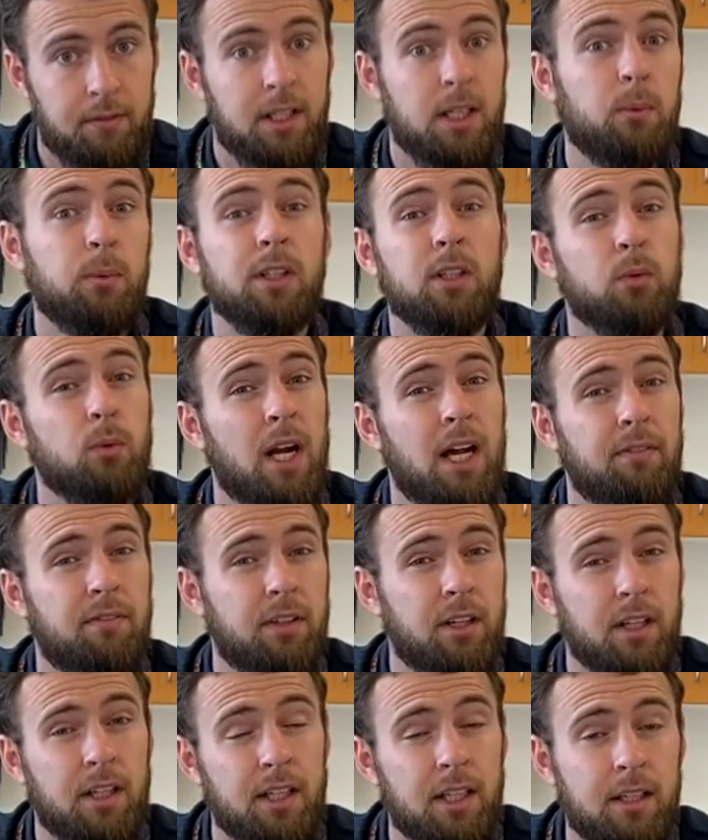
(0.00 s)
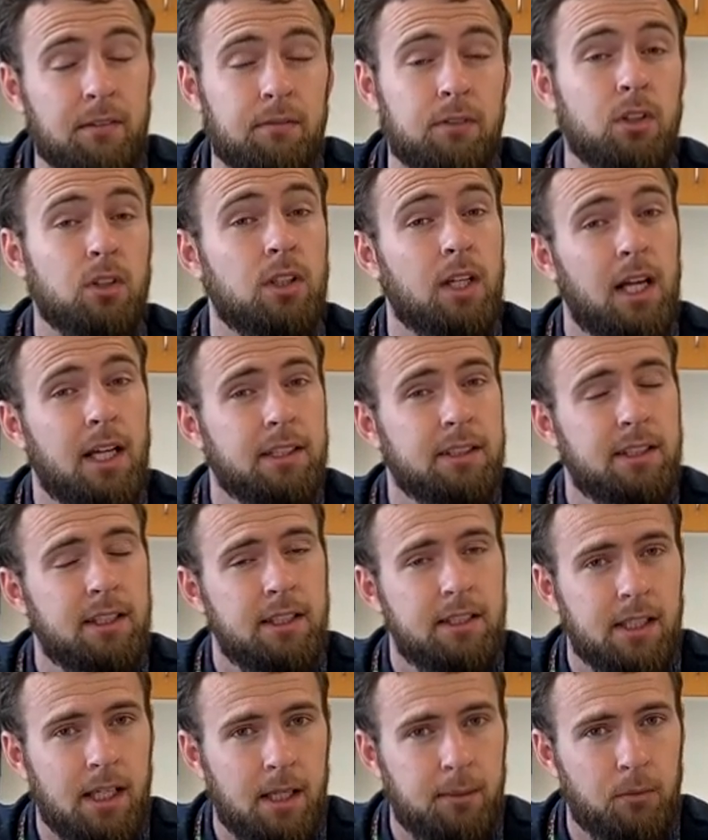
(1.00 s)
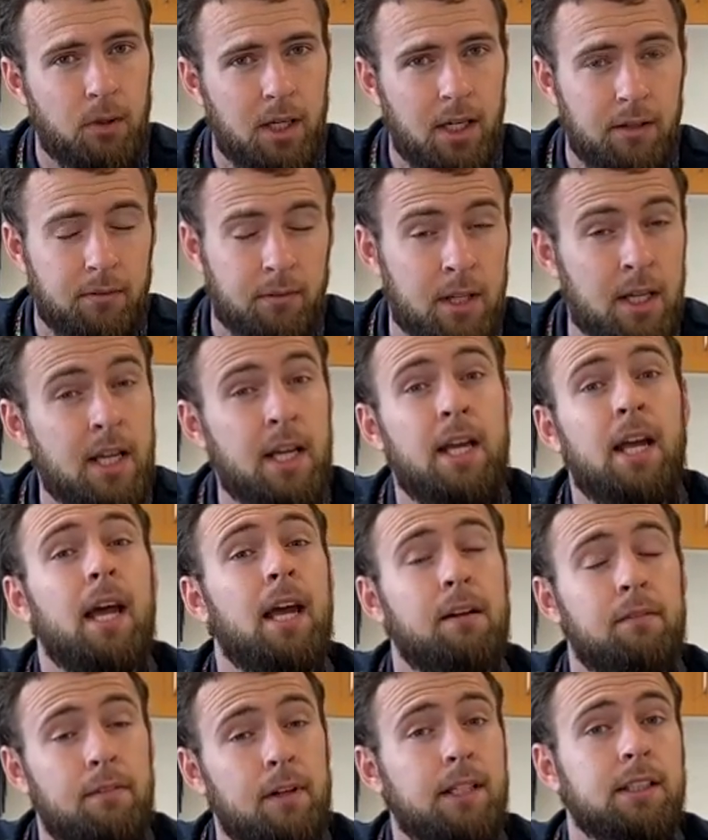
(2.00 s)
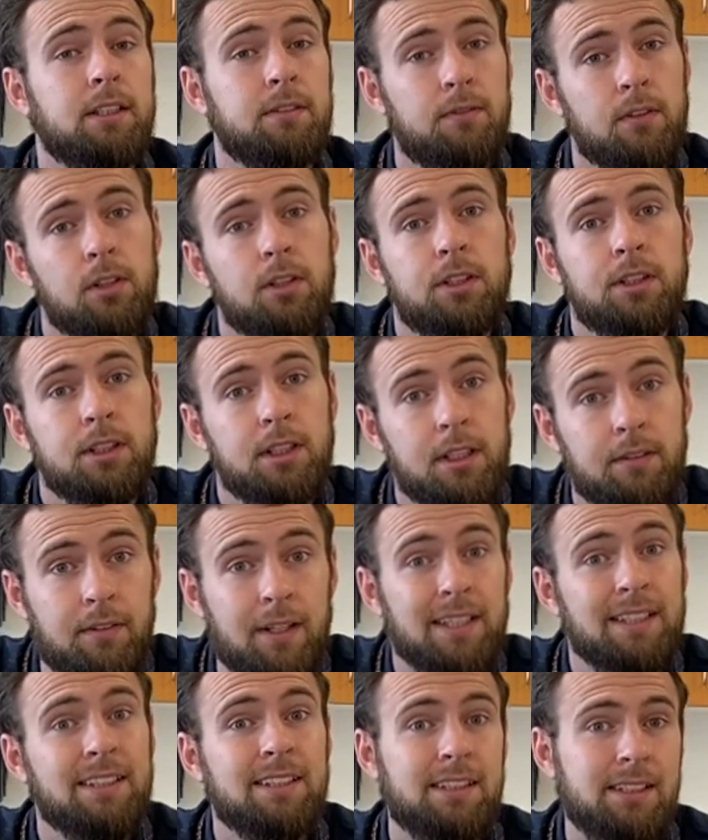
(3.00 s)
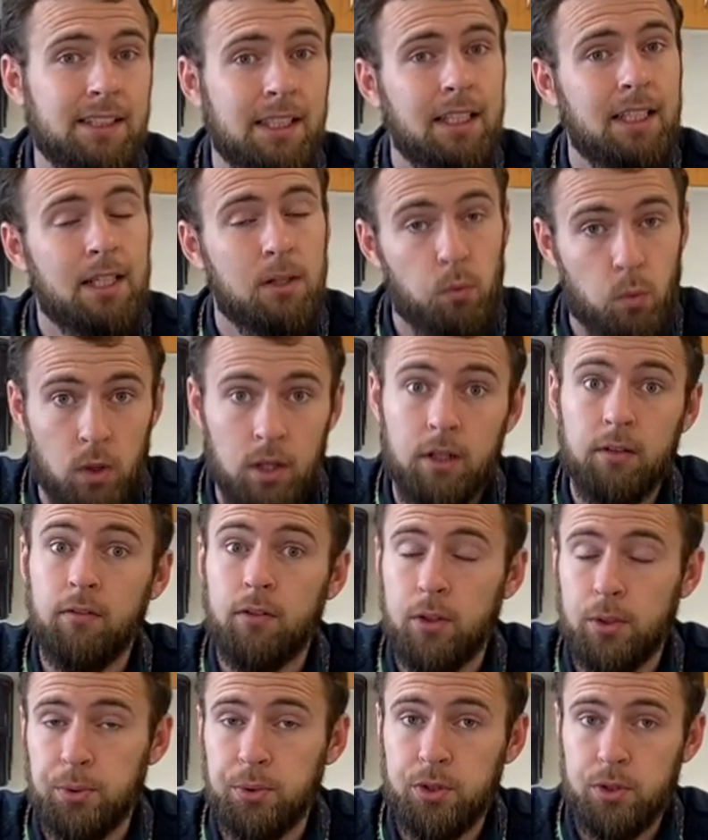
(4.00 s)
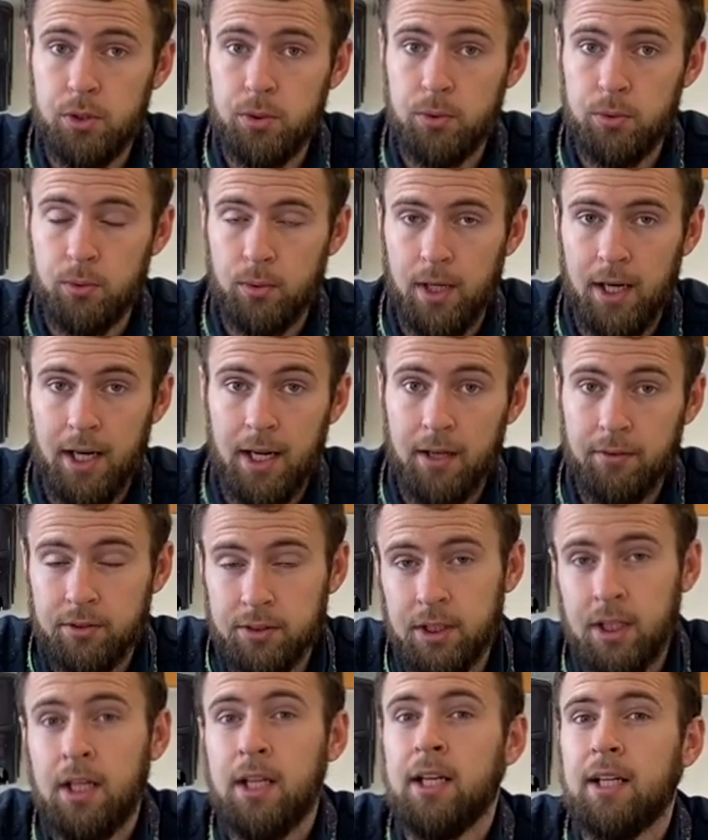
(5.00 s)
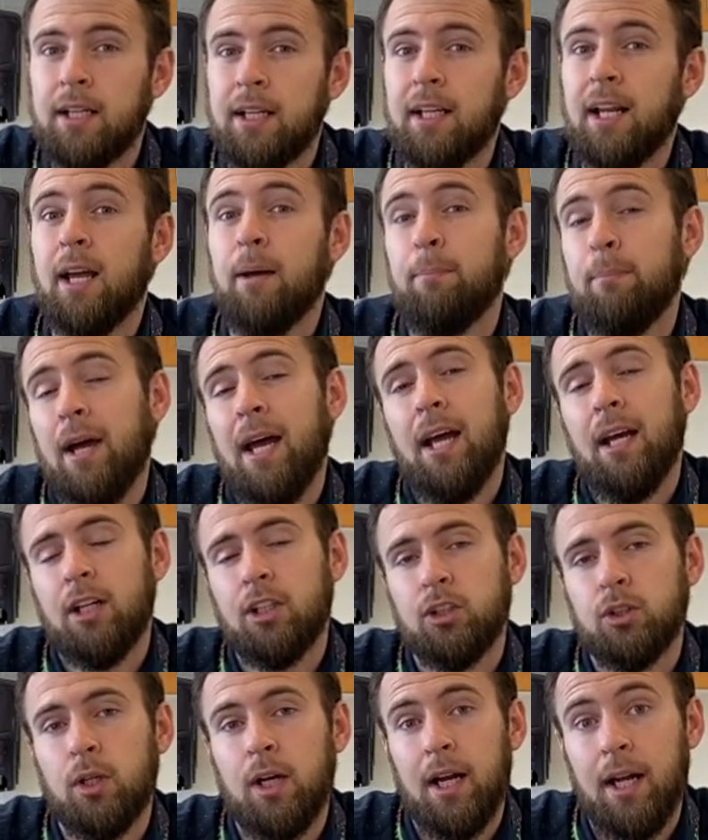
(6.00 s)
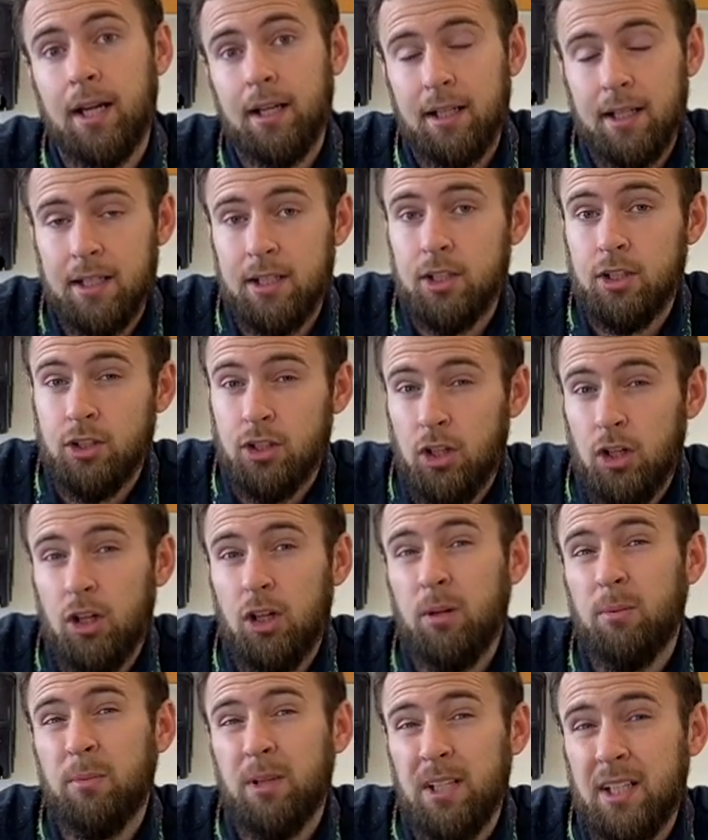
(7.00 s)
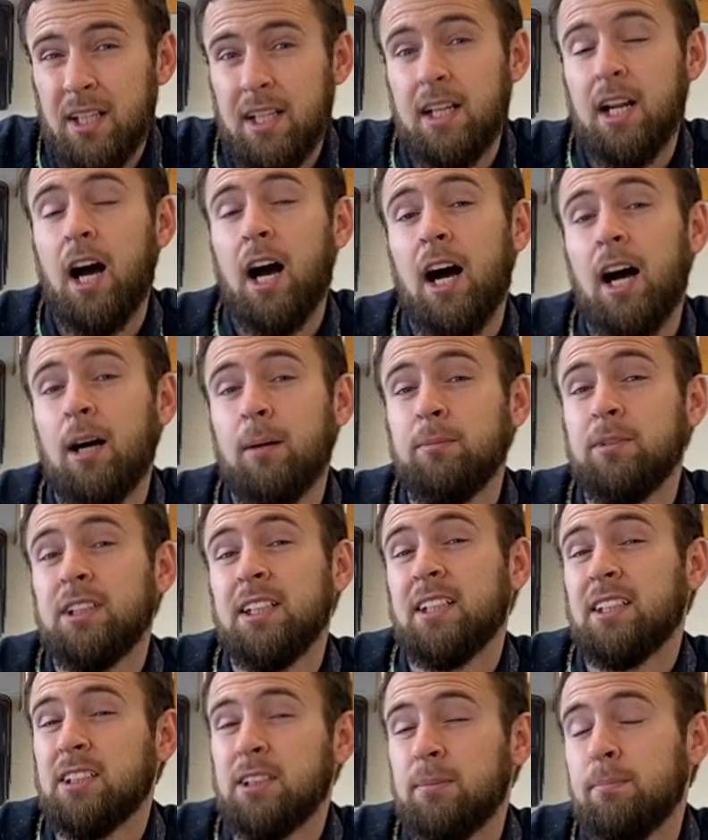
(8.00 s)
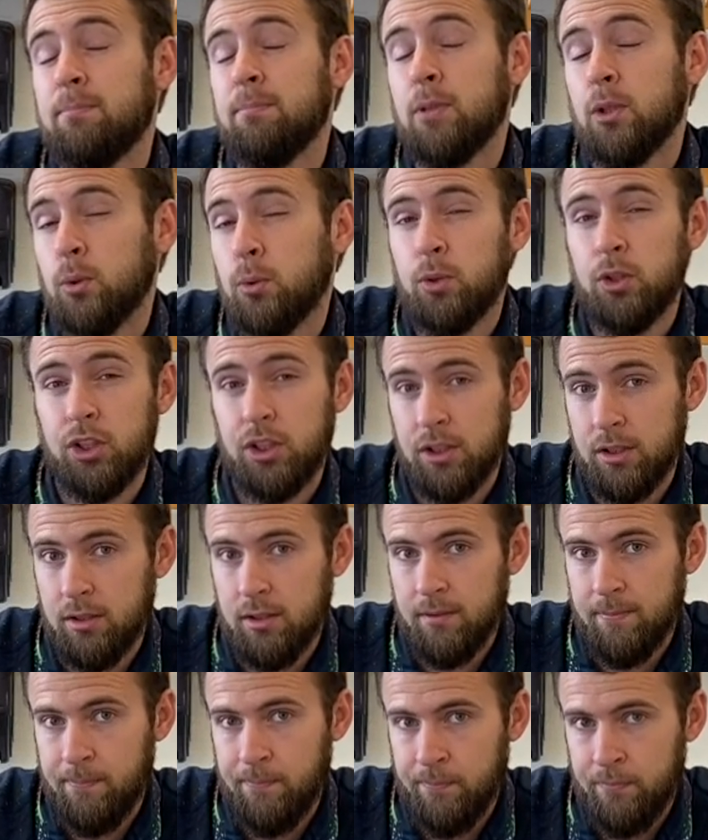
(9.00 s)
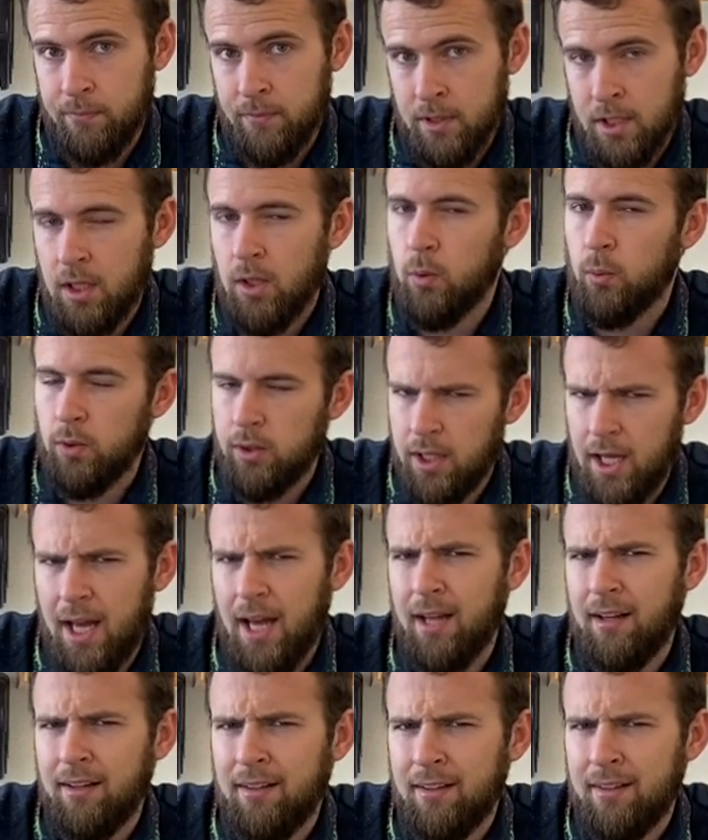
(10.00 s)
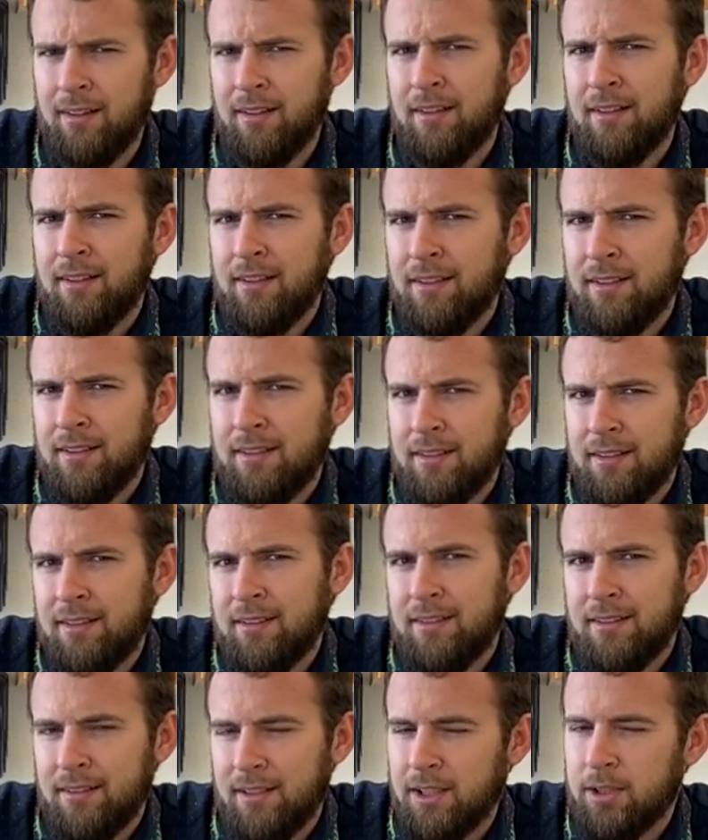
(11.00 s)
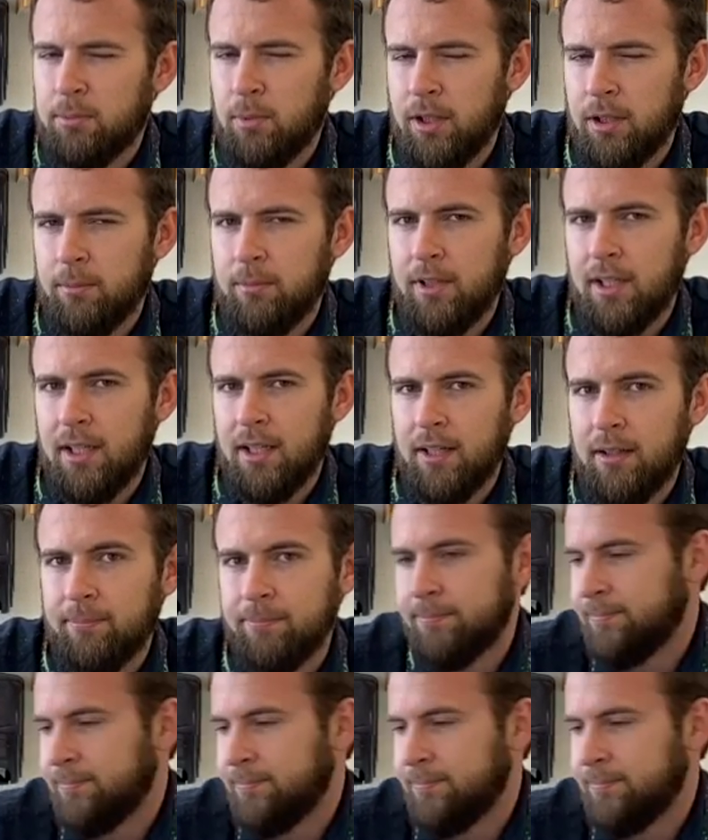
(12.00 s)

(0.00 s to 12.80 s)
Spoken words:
Can we graph it on a velocity time graph? And vice versa, if I see one of those two graphs, can I backtrack and determine an object's motion? With that, let's break them down.